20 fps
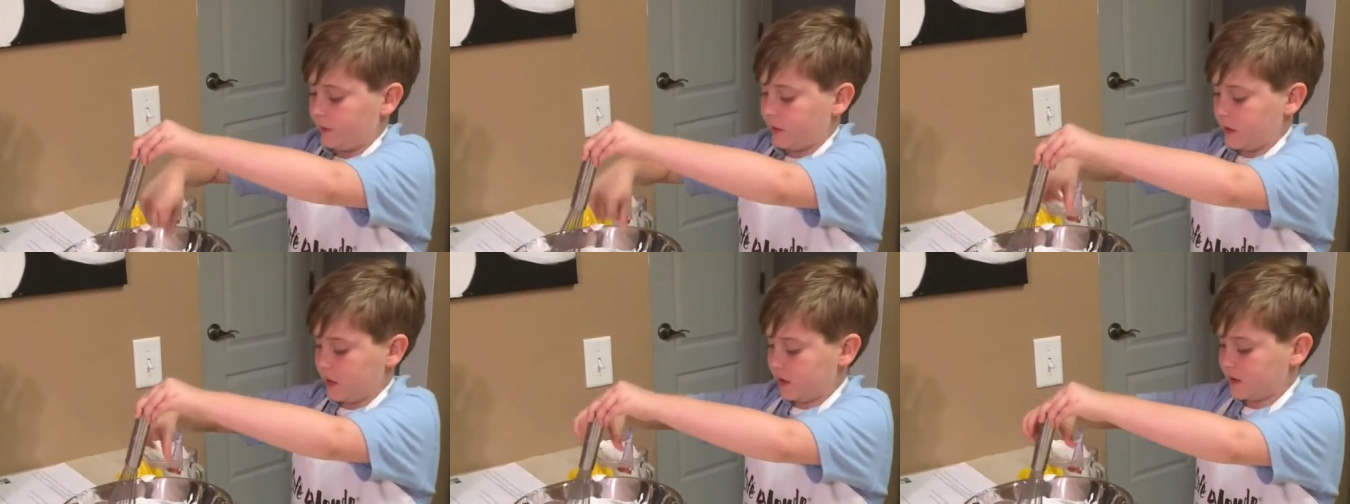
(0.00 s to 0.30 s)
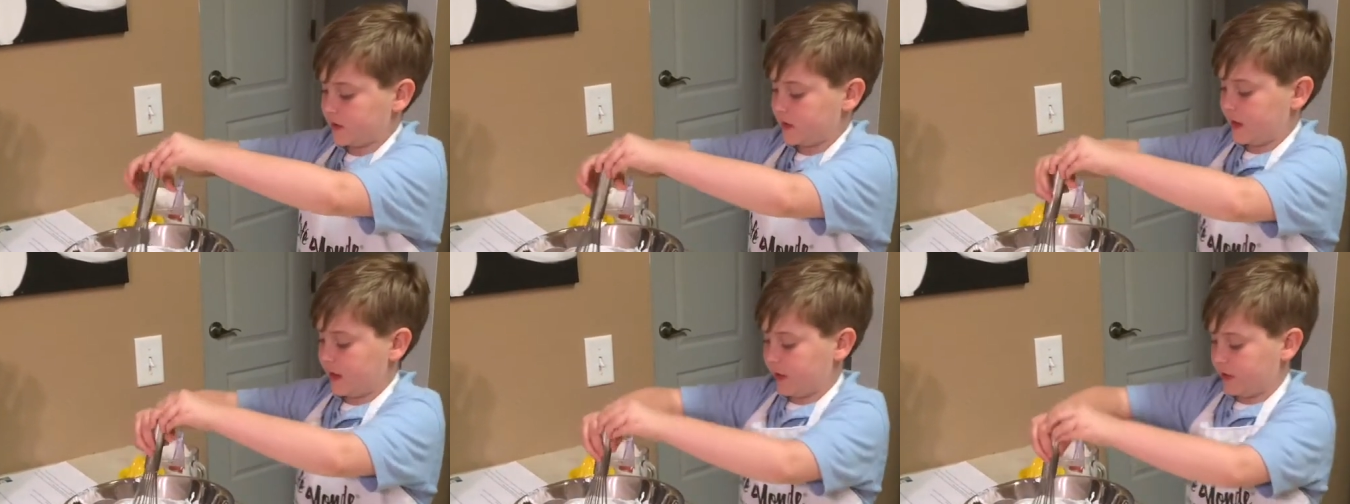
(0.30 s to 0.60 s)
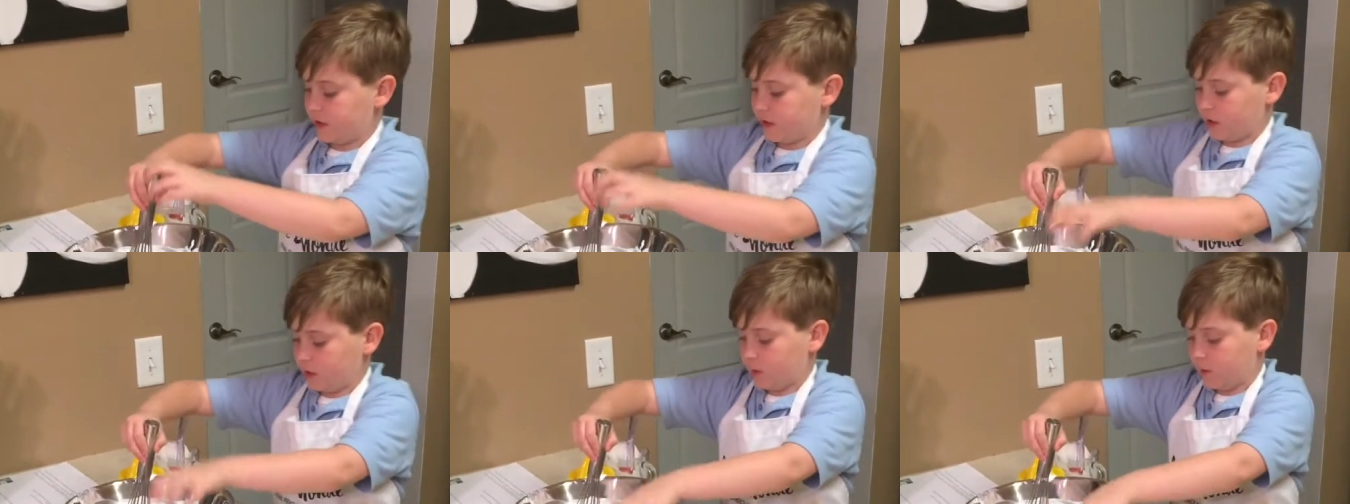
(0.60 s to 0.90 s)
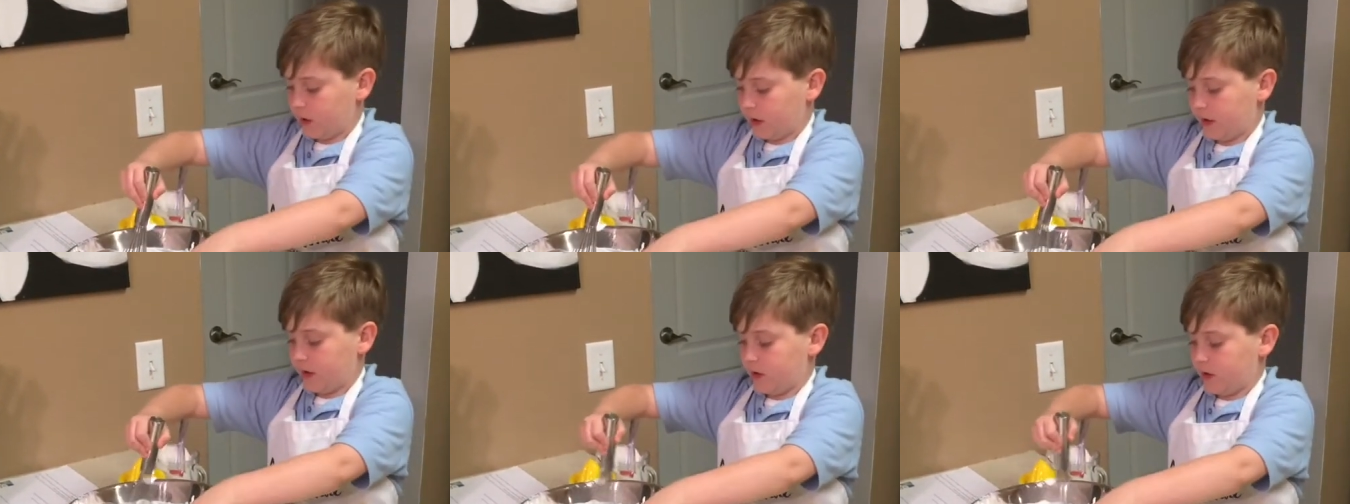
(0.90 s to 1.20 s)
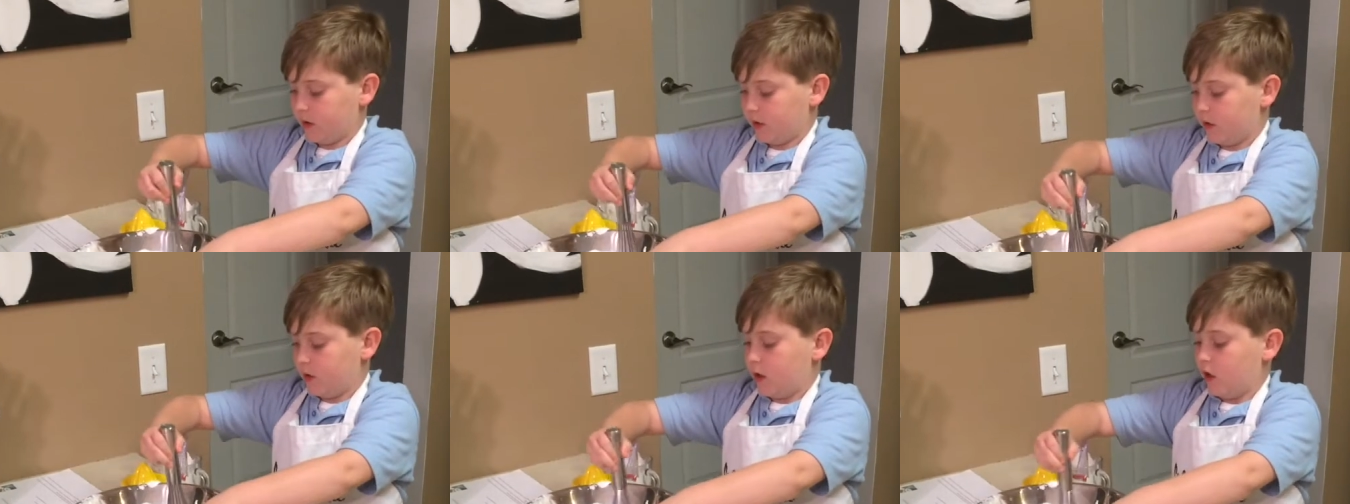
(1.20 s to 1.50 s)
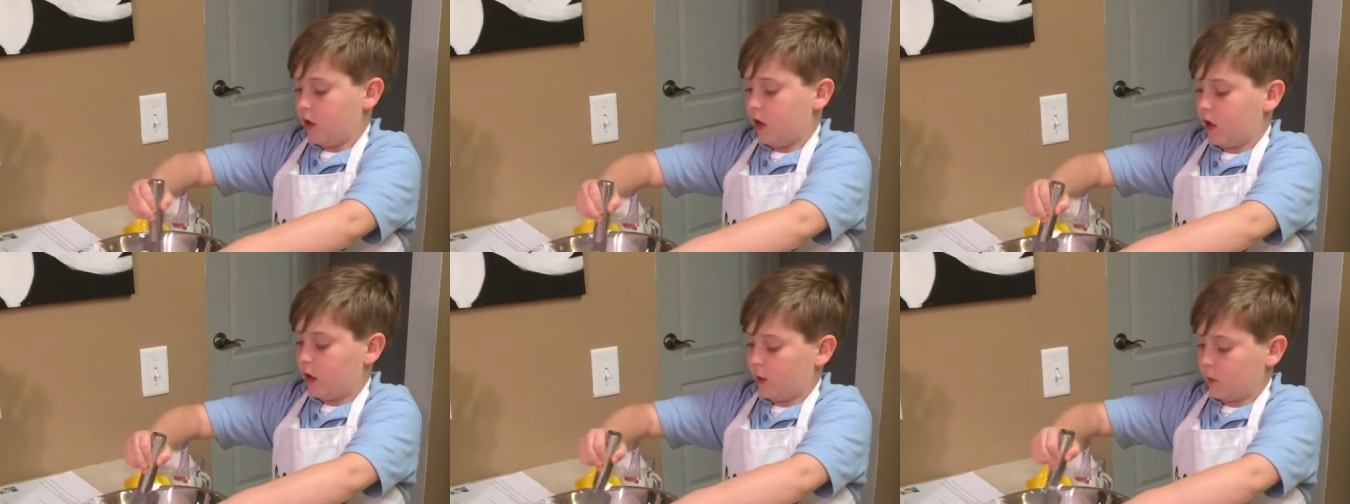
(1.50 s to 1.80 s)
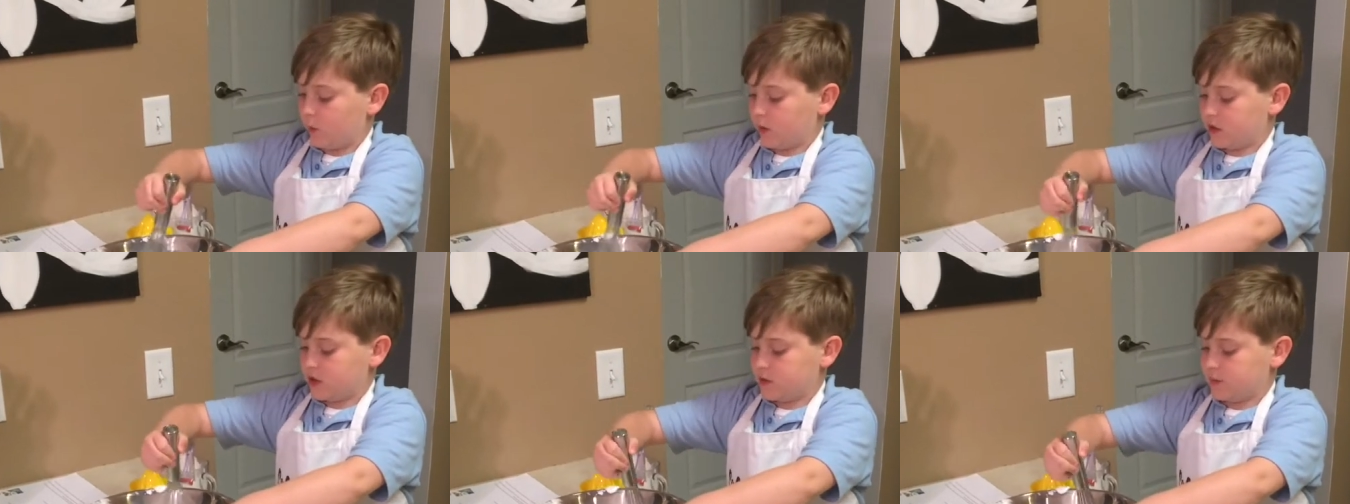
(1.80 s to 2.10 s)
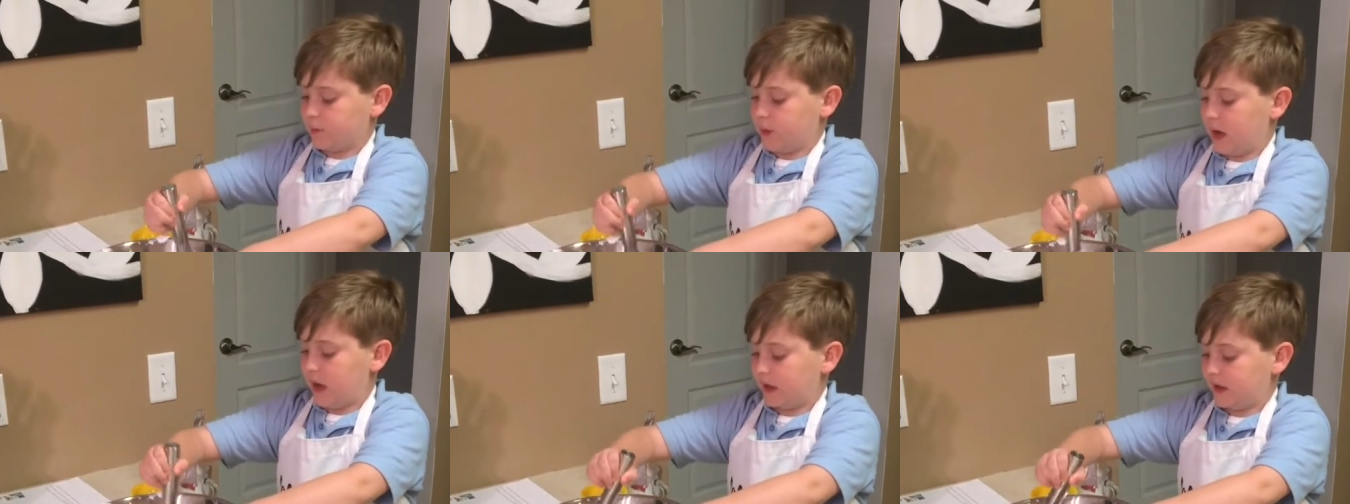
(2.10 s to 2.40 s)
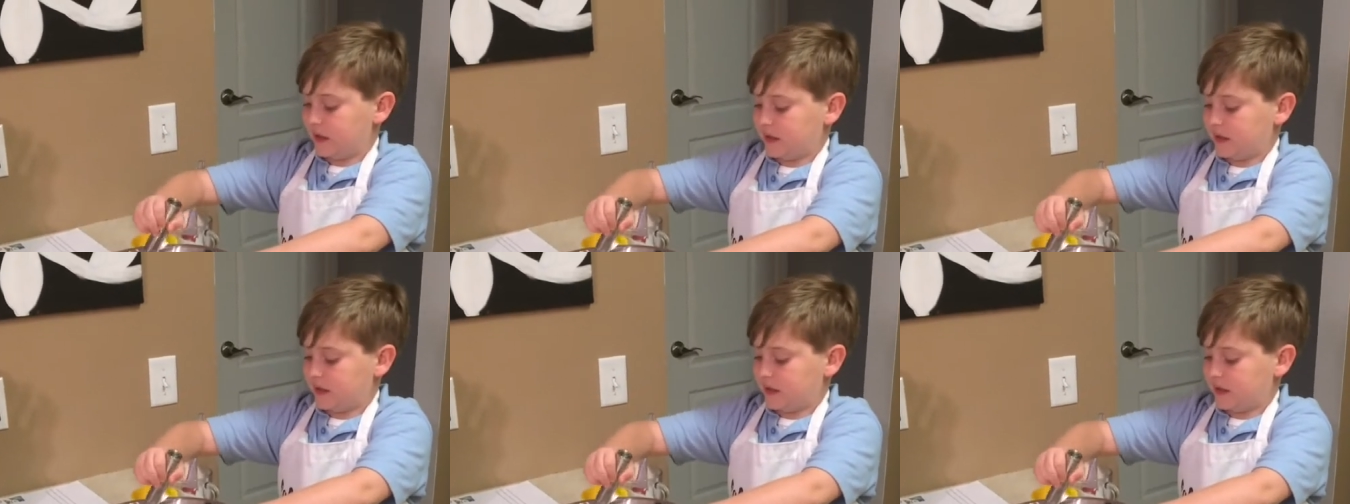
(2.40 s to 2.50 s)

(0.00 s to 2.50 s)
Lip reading: Because again, you don't want it all in one spot.